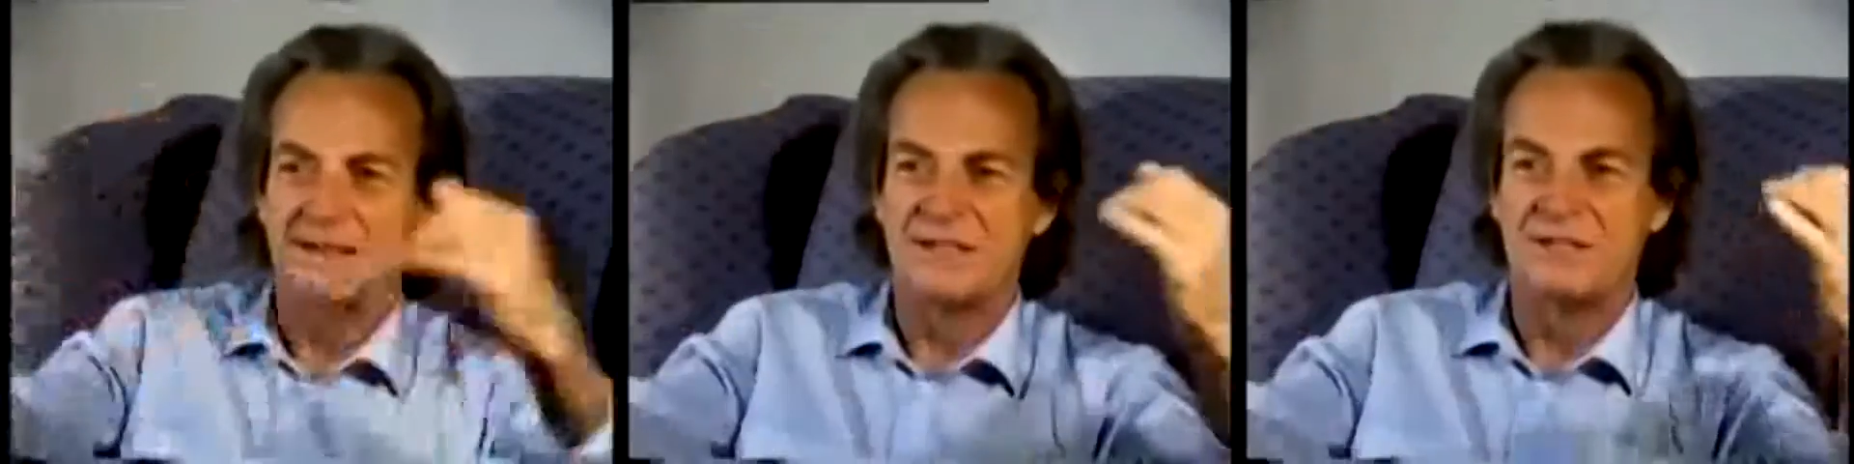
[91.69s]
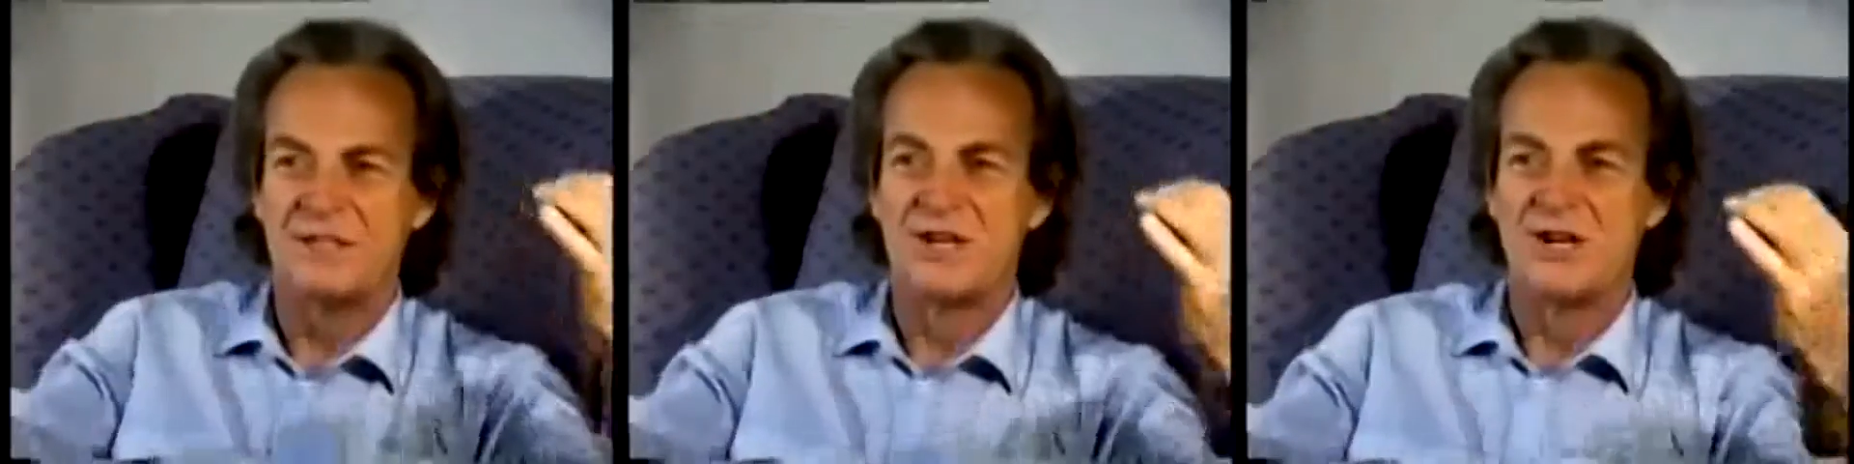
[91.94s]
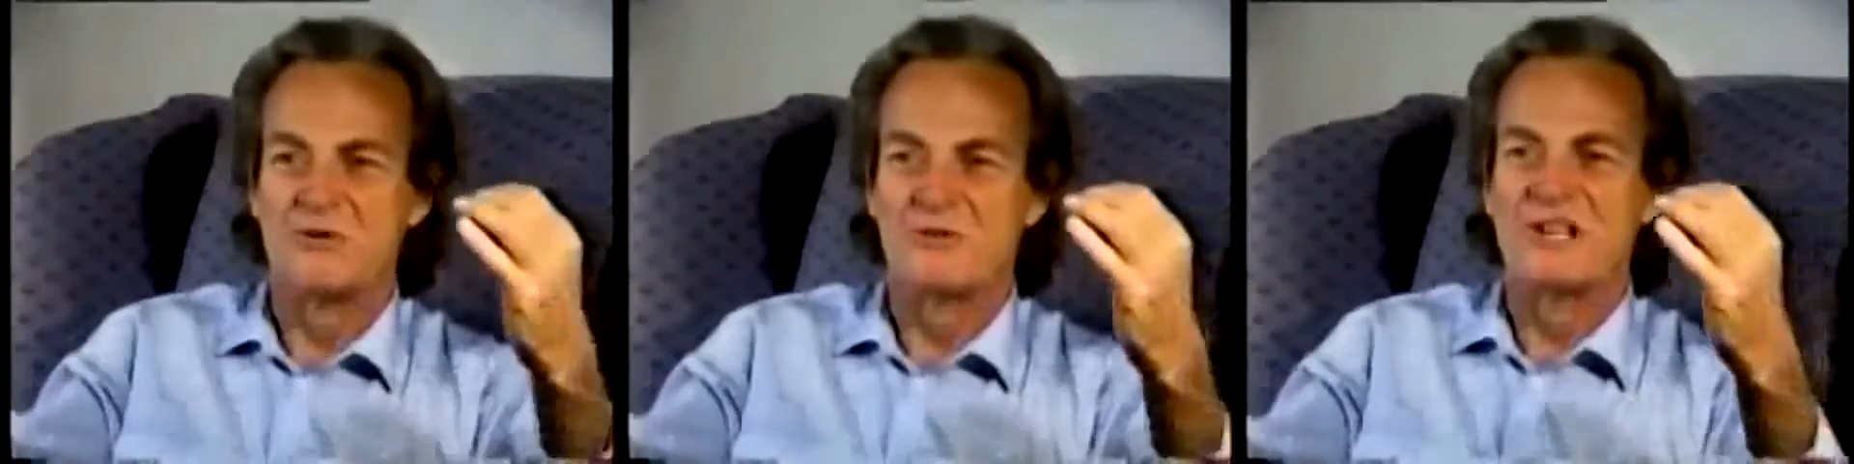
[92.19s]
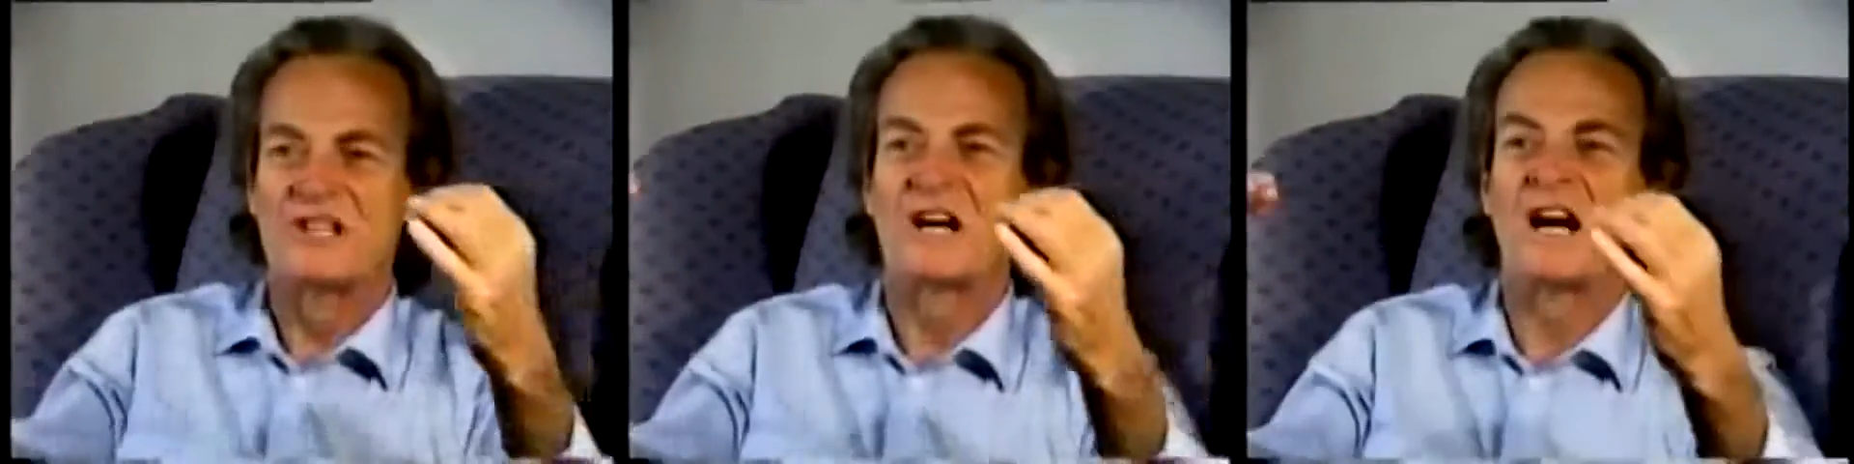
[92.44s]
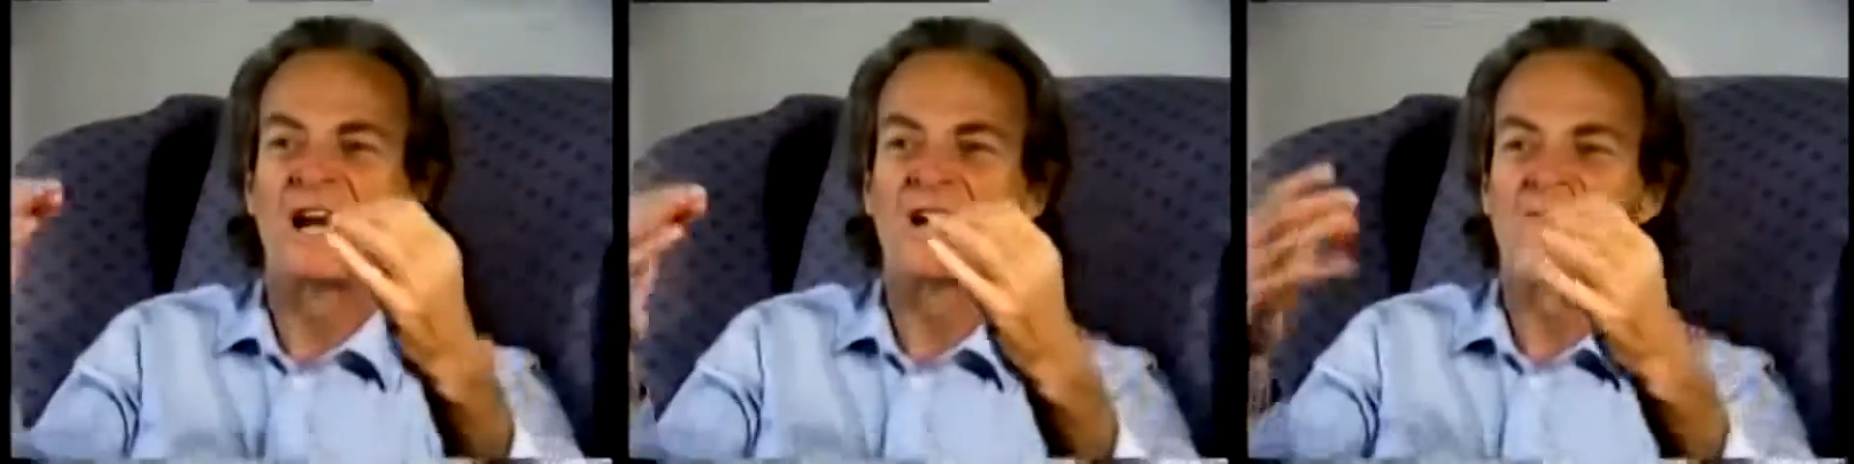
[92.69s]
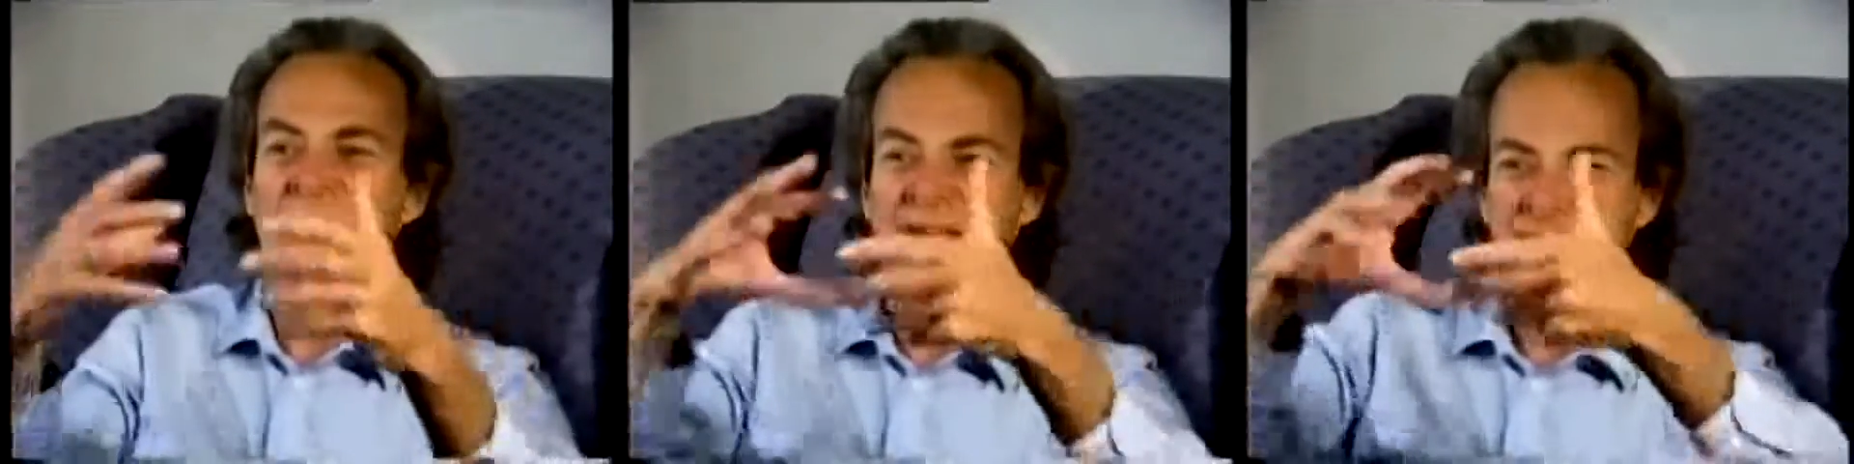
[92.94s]
these
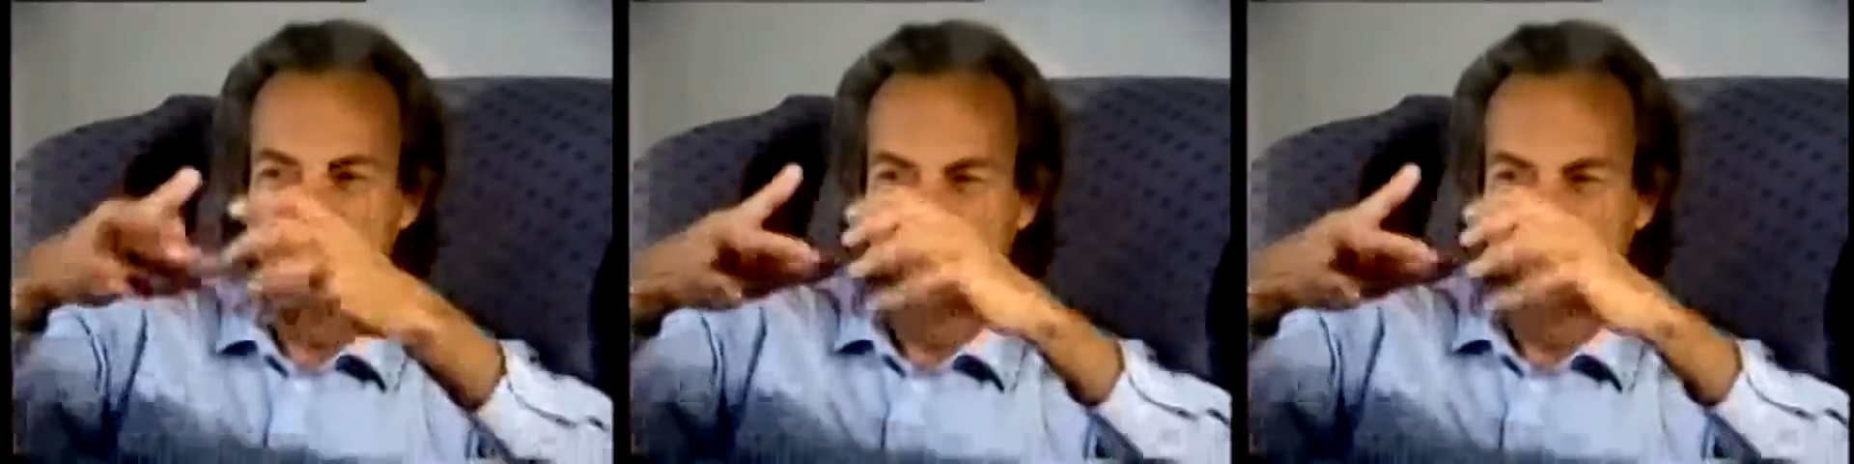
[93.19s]
retiring